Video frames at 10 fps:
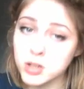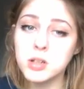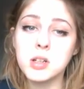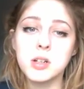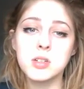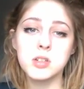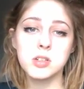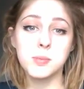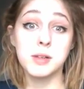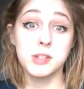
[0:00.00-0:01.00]
you look
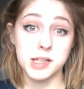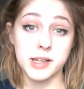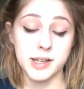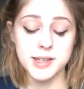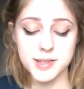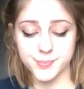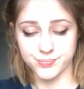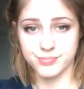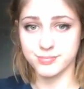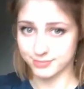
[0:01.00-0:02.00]
suitably ridiculous,
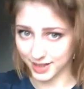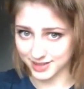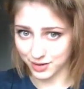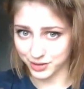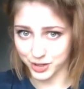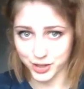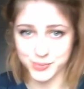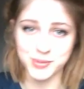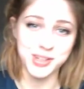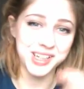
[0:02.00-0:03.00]
that's how you
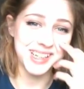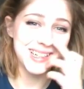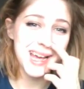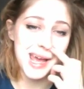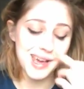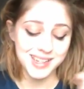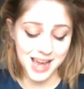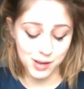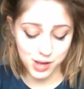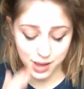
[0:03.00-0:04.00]
know you're good.
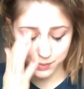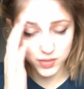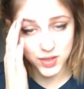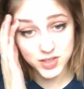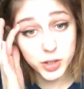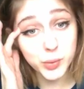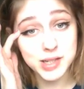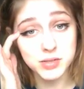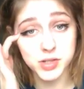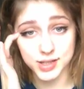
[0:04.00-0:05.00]
Now, there's 2
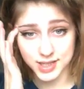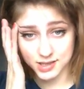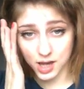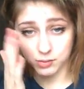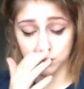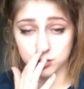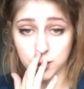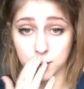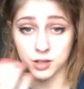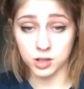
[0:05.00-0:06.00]
ways of doing this. I will
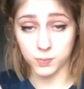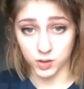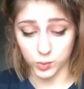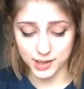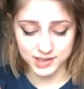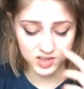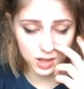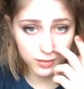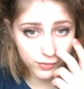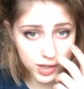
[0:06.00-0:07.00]
show you both ways. So
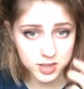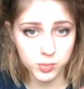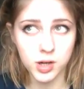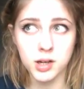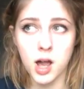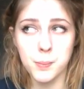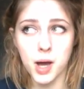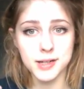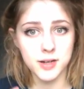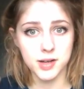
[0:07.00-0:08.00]
the first one,
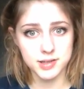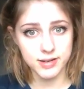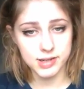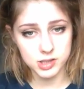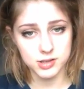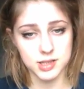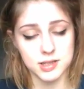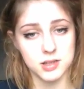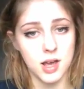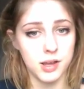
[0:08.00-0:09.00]
I don't necessarily do this
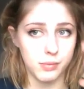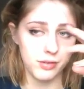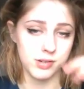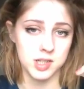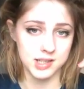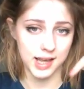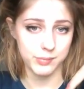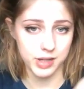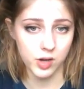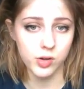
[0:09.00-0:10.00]
because my fringe is getting a
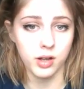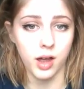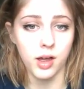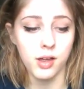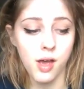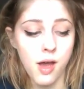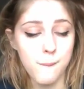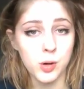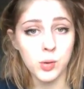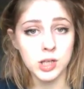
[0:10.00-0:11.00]
bit longer,
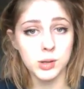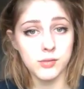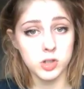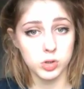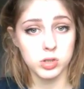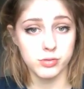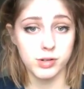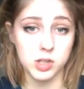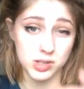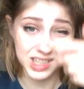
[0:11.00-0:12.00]
but when you have a shorter
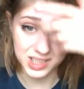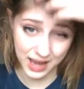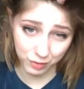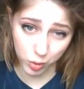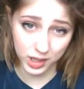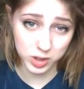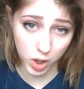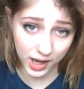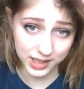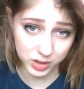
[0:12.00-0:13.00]
fringe, you need to have quite a
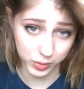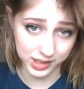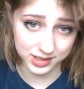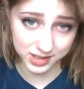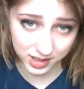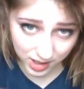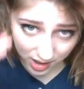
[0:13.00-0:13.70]
tight twist.